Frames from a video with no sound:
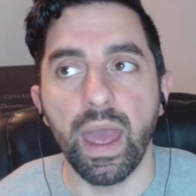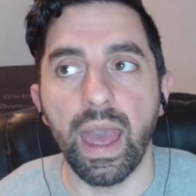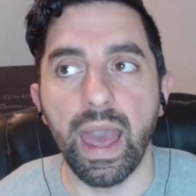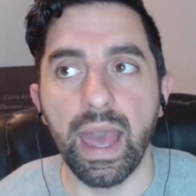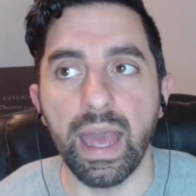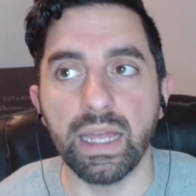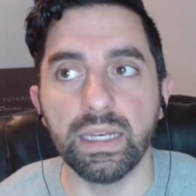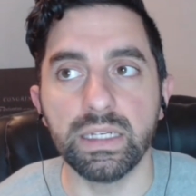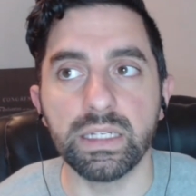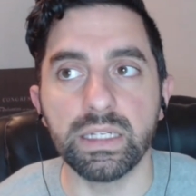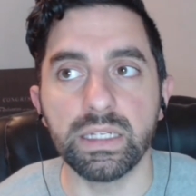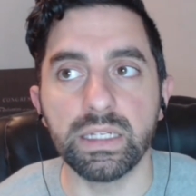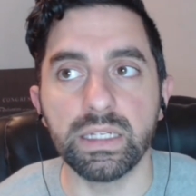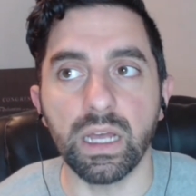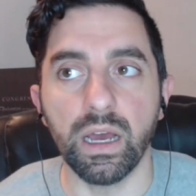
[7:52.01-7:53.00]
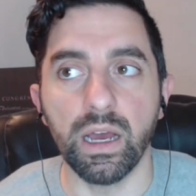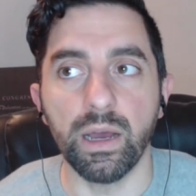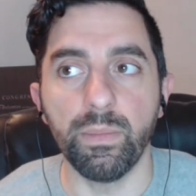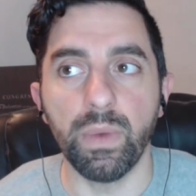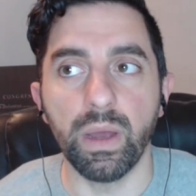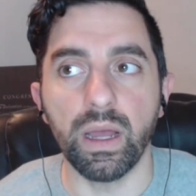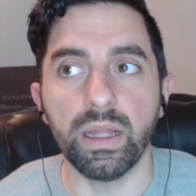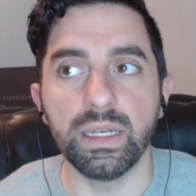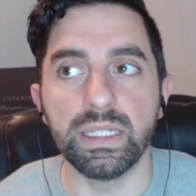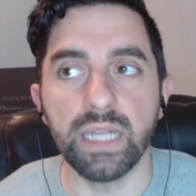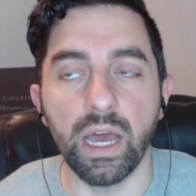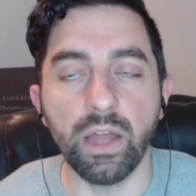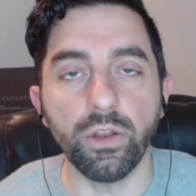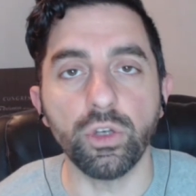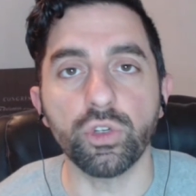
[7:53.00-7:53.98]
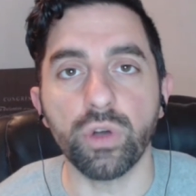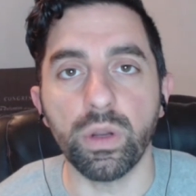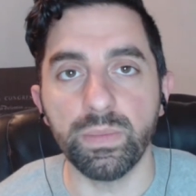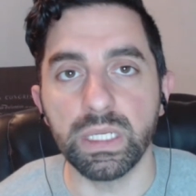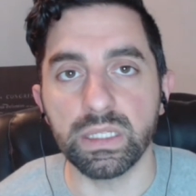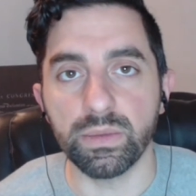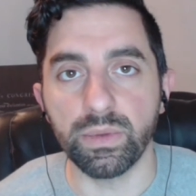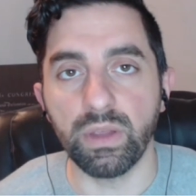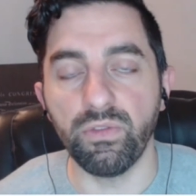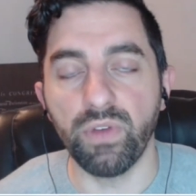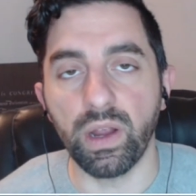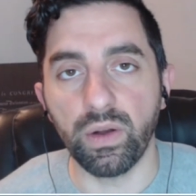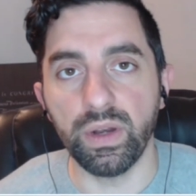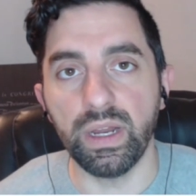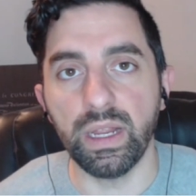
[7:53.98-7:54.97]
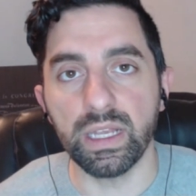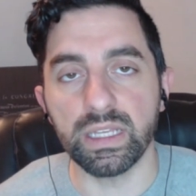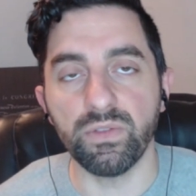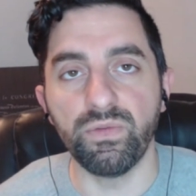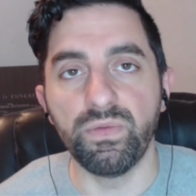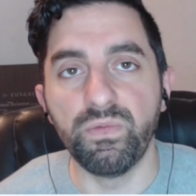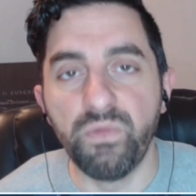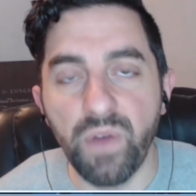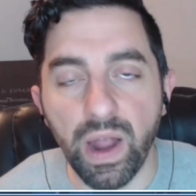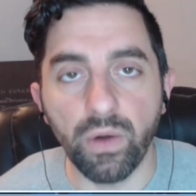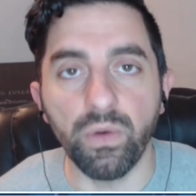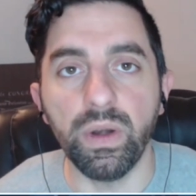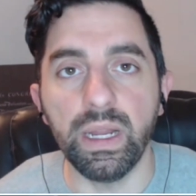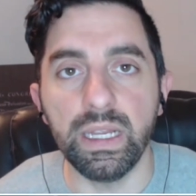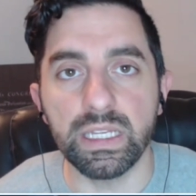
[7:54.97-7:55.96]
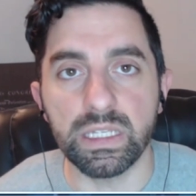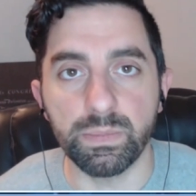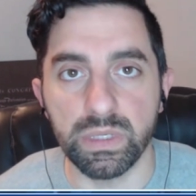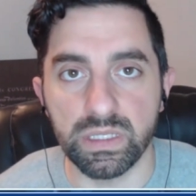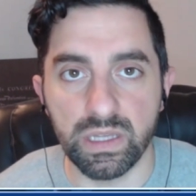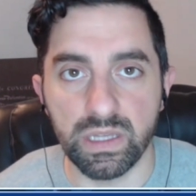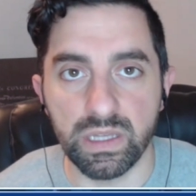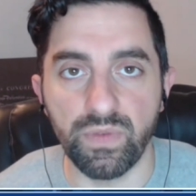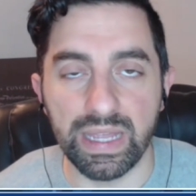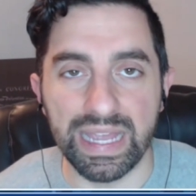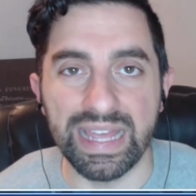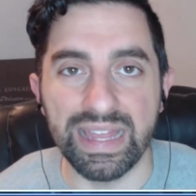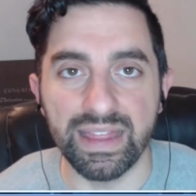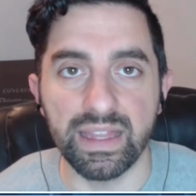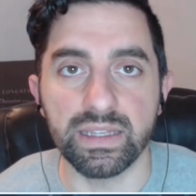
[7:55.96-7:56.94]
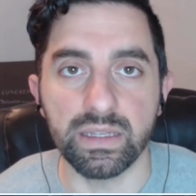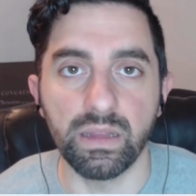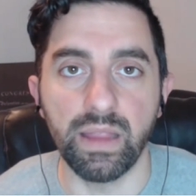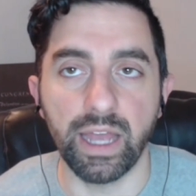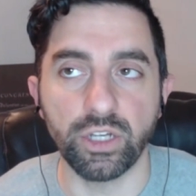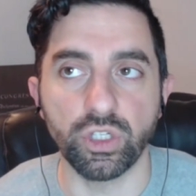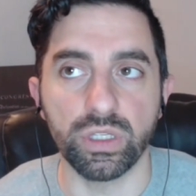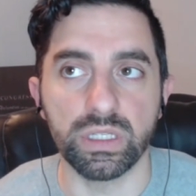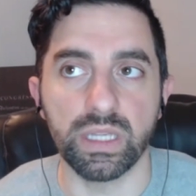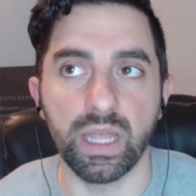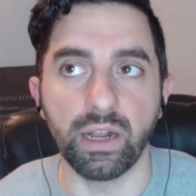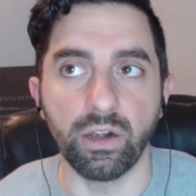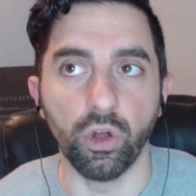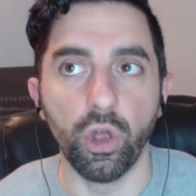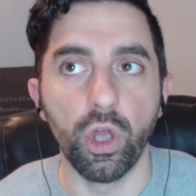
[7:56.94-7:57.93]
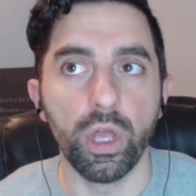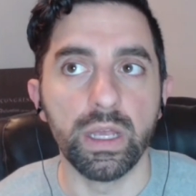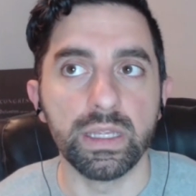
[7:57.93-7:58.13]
And Donald Trump did something very, very specific in this election cycle.